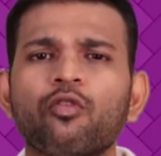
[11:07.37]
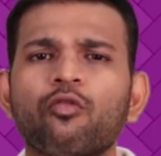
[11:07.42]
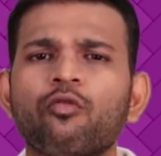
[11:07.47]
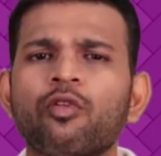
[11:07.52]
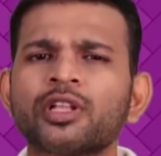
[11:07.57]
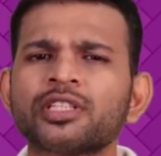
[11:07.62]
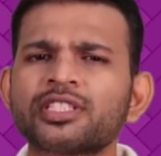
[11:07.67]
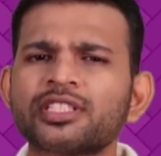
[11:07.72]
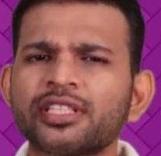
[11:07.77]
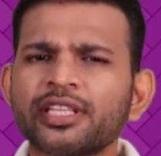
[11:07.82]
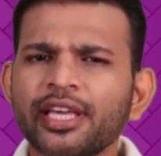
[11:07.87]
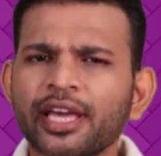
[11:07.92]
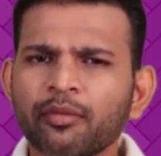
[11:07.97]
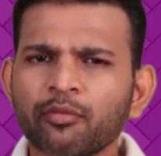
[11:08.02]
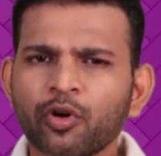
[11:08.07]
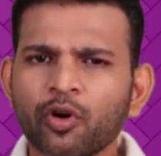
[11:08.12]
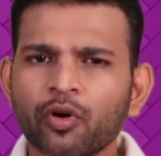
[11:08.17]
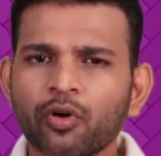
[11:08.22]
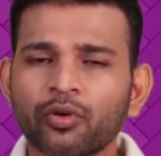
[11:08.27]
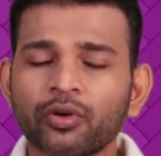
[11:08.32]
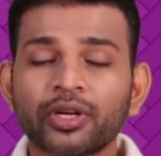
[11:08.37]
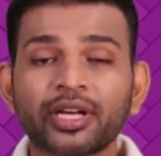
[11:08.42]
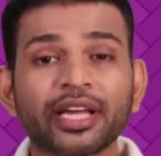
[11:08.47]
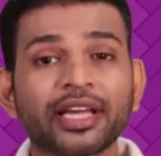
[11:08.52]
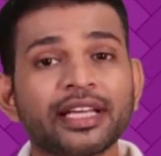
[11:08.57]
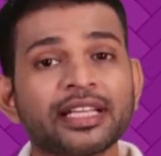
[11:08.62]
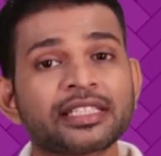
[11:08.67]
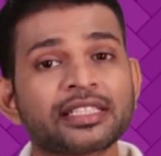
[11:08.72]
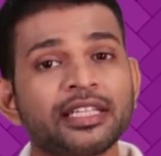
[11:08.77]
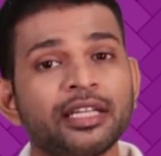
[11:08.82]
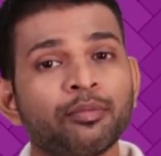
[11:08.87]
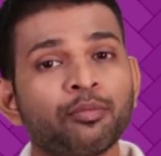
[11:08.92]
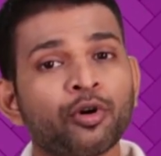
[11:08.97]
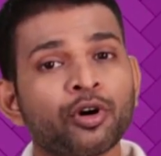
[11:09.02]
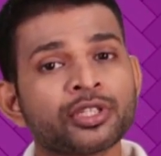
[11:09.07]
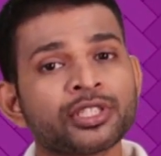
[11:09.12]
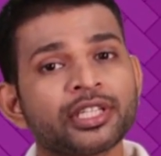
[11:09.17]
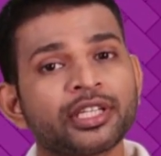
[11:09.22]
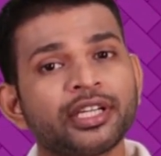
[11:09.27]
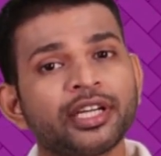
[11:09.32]
Once the amount is
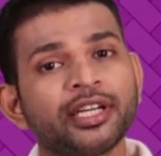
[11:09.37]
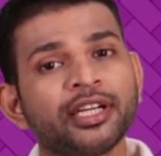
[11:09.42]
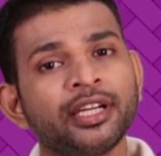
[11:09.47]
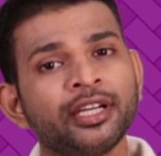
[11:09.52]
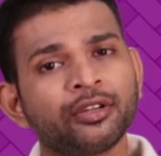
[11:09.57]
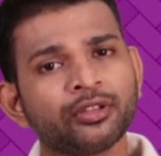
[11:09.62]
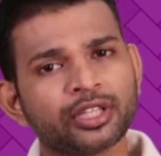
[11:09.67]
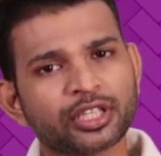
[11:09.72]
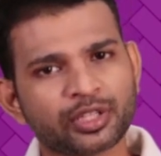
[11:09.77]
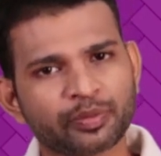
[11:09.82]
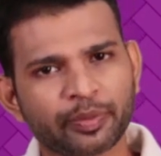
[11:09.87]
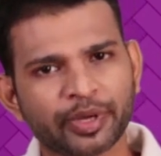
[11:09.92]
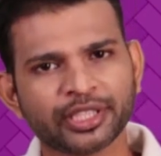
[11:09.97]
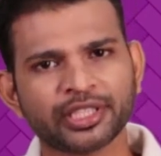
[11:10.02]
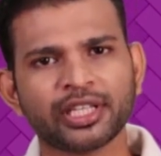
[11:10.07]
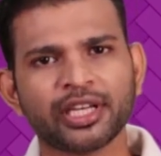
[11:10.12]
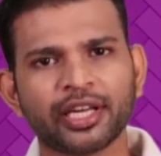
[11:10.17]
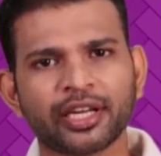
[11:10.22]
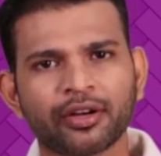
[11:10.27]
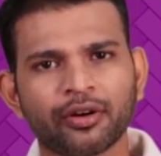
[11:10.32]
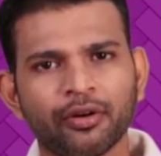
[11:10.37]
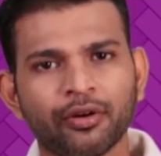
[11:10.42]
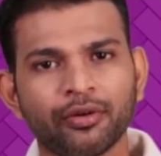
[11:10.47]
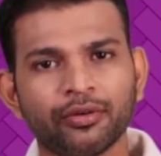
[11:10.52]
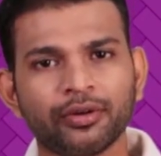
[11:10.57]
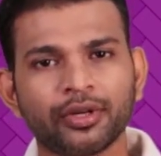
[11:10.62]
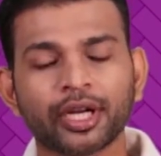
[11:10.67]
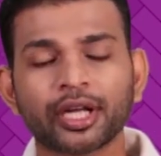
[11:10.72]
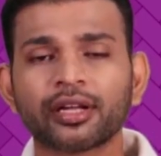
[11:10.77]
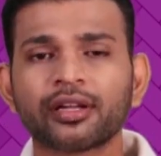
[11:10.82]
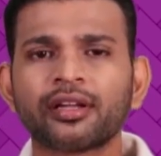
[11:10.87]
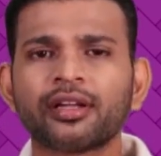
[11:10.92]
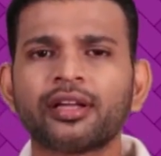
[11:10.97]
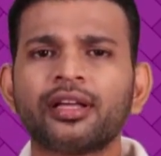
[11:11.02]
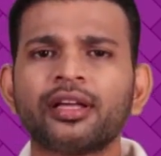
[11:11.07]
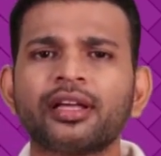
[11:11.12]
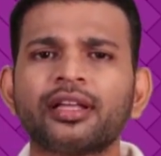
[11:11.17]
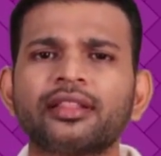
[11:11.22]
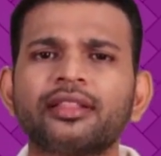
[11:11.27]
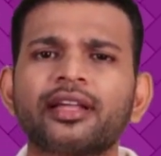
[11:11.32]
deposited into the special account,
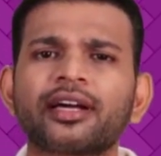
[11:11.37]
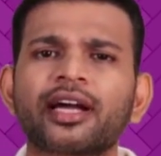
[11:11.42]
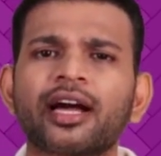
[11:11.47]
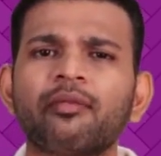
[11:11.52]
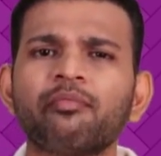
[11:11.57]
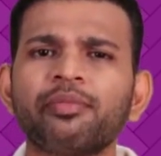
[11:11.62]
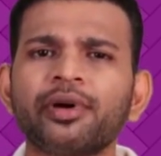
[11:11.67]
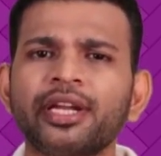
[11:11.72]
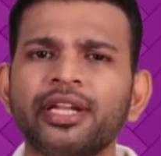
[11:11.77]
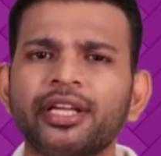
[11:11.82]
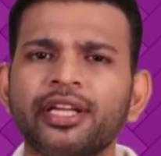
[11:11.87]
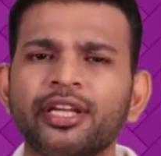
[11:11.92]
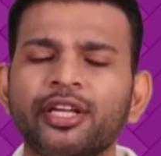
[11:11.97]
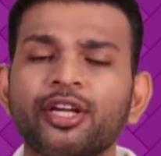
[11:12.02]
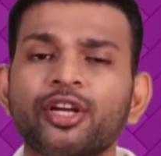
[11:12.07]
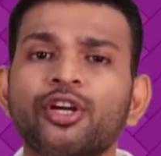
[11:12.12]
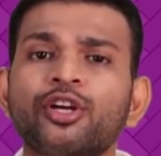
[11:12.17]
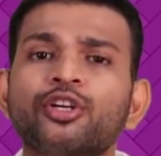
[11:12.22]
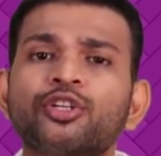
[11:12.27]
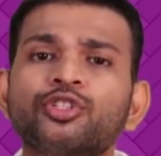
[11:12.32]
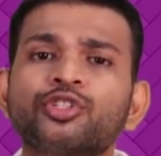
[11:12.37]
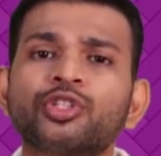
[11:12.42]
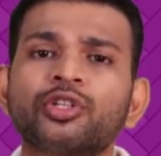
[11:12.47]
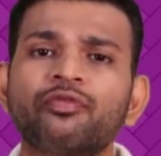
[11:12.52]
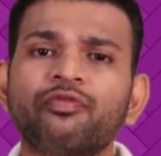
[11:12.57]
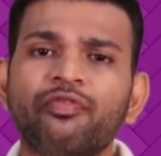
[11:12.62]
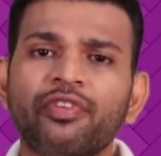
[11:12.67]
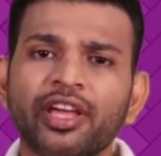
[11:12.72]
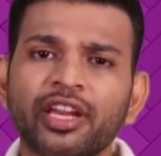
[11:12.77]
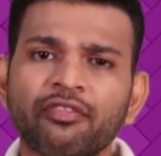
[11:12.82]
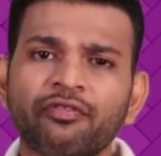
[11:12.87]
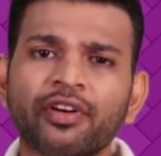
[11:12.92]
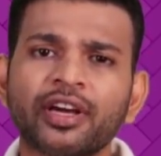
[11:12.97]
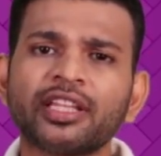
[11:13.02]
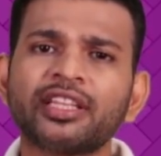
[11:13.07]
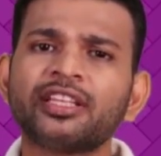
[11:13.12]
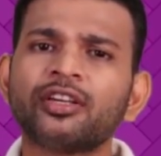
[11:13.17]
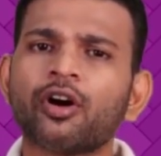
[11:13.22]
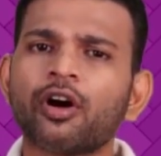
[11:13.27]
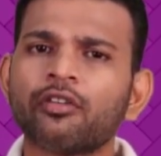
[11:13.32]
the company should verify
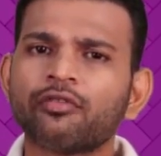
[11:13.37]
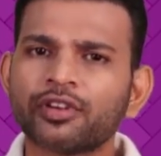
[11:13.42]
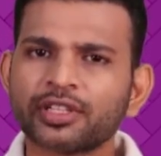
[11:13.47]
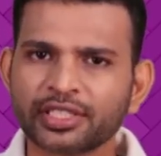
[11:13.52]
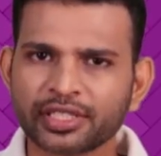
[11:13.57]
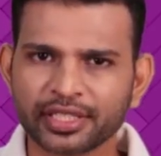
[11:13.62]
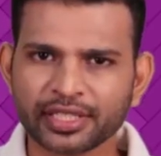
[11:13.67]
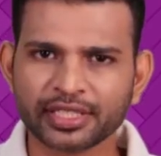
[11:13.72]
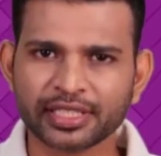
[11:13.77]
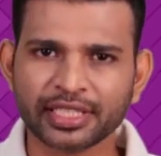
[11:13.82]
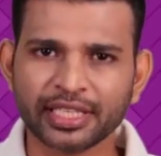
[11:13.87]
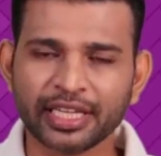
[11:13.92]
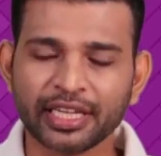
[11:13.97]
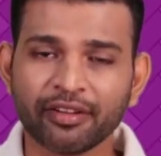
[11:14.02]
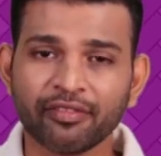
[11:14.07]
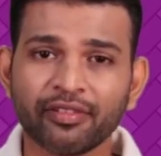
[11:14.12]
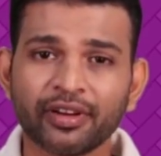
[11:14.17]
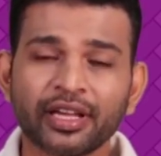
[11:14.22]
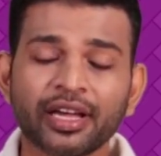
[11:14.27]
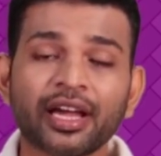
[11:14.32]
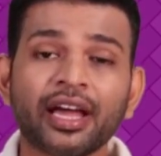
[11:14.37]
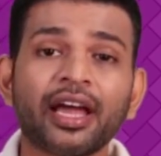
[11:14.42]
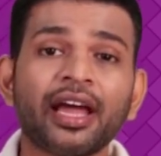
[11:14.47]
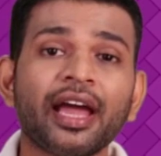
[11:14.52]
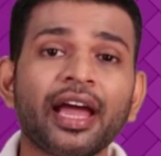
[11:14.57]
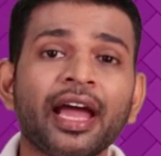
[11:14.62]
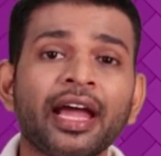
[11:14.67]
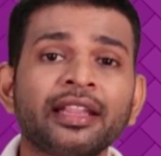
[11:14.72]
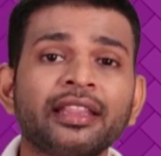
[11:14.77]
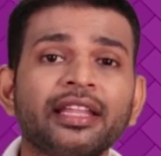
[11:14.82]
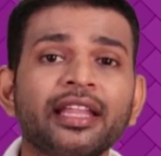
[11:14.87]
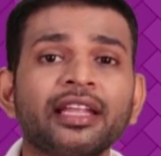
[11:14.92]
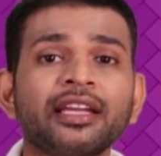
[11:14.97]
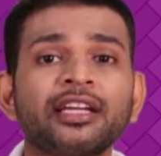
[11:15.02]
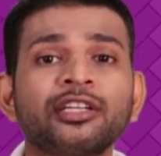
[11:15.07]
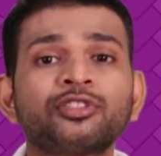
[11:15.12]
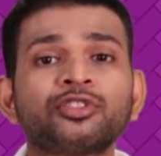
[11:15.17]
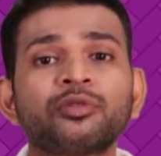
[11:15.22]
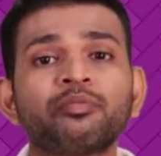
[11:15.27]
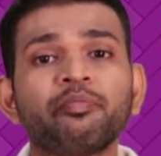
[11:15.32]
the offers received and then
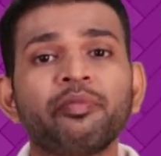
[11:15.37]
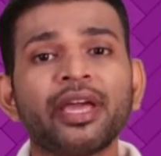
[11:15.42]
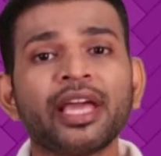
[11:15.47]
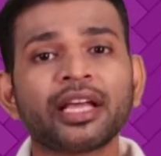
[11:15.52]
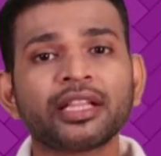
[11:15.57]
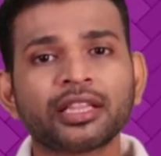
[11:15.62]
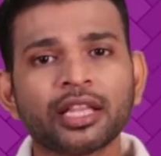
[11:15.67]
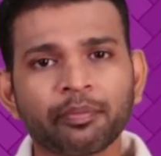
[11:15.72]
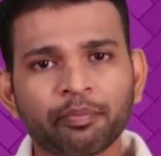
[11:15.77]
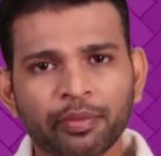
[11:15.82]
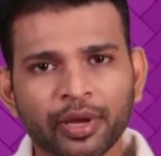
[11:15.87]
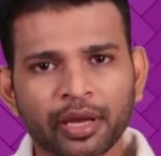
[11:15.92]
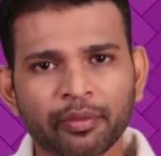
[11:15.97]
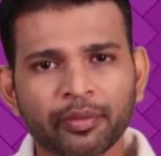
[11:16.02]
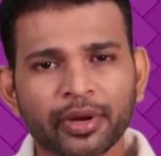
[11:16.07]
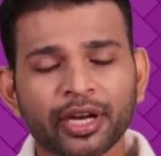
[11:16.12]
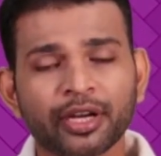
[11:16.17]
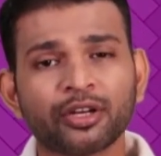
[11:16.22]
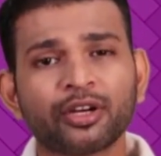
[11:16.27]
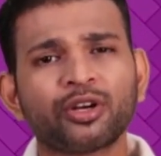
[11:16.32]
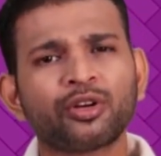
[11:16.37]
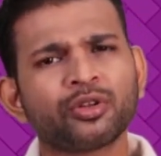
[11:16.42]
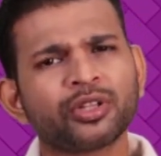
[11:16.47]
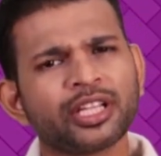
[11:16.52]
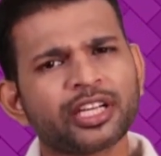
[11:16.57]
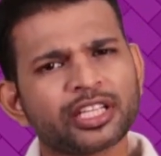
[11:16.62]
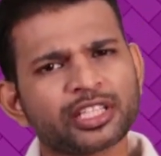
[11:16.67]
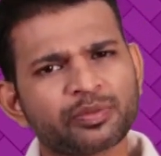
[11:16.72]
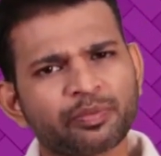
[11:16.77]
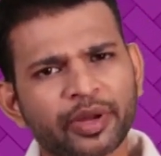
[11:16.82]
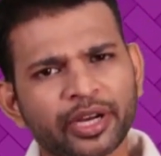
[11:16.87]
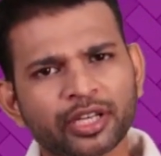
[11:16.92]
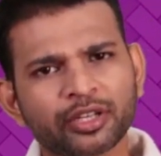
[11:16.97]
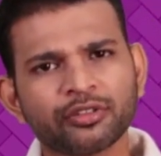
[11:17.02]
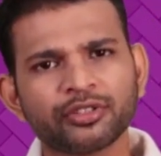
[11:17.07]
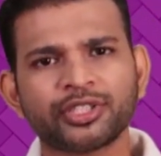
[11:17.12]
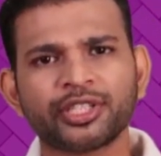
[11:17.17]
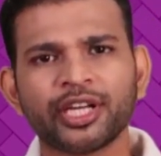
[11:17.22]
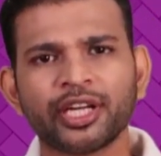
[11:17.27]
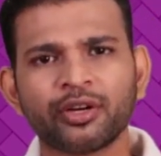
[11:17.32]
it should make the payment to the
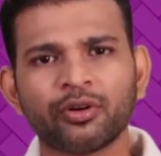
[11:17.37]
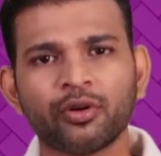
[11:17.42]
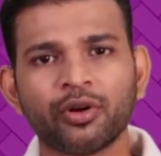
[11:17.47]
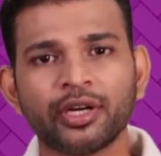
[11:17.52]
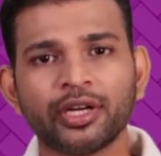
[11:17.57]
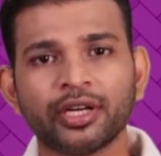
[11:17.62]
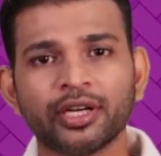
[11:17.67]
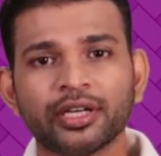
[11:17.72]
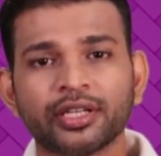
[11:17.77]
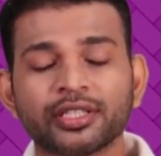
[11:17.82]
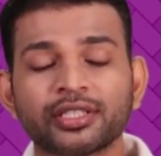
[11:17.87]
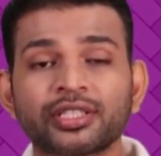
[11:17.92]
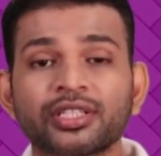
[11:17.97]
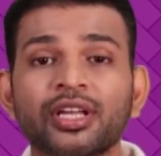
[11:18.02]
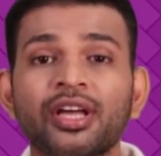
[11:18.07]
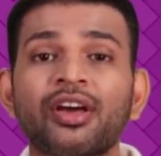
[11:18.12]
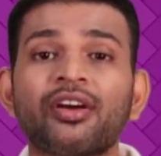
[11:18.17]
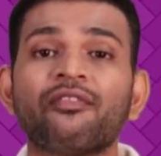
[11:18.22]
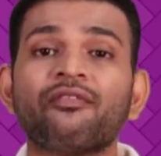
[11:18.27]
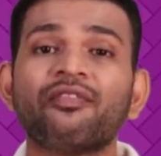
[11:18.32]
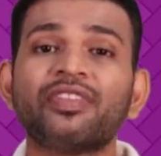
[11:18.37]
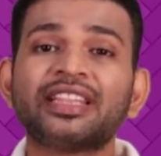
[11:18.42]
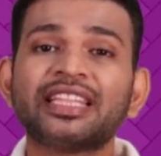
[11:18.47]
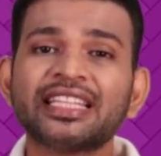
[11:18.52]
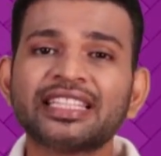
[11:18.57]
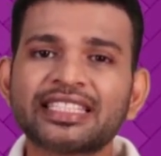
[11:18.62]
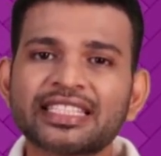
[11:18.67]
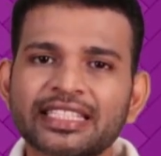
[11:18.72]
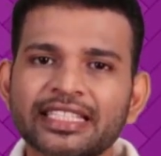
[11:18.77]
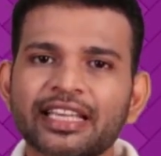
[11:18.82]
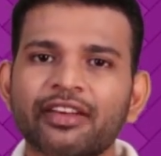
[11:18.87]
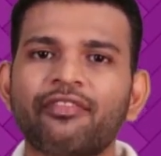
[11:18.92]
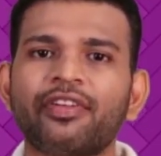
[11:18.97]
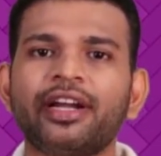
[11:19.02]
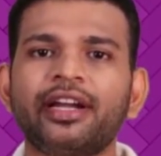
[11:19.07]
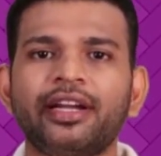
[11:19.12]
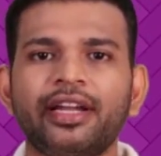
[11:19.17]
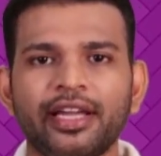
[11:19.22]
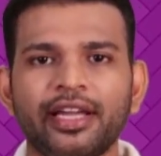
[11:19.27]
respective shareholders within 7